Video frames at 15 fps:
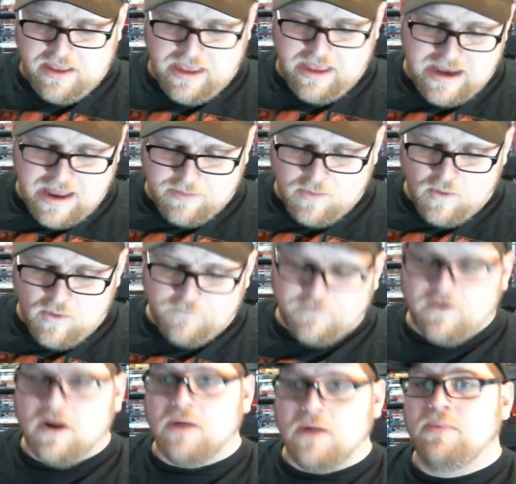And I'm going
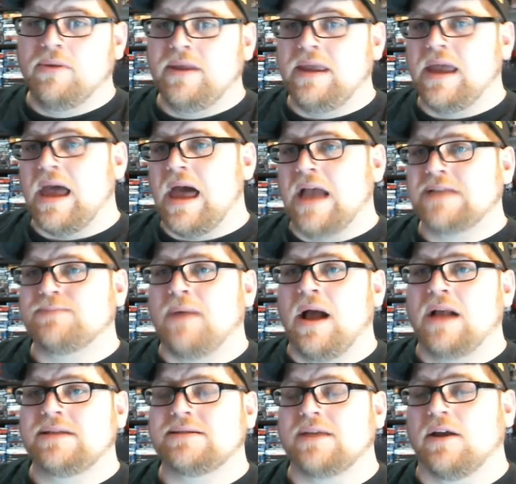for a complete
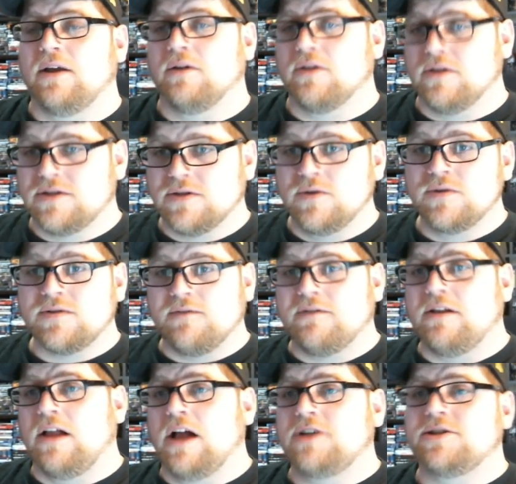Xbox exclusive
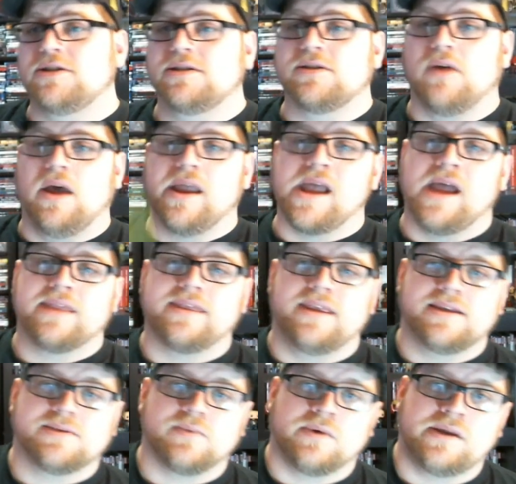collection, so I got
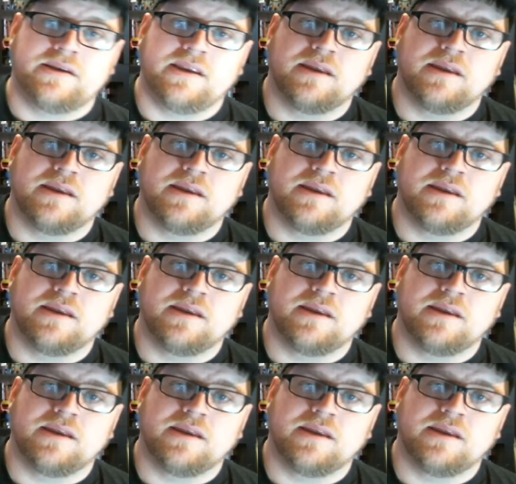this one.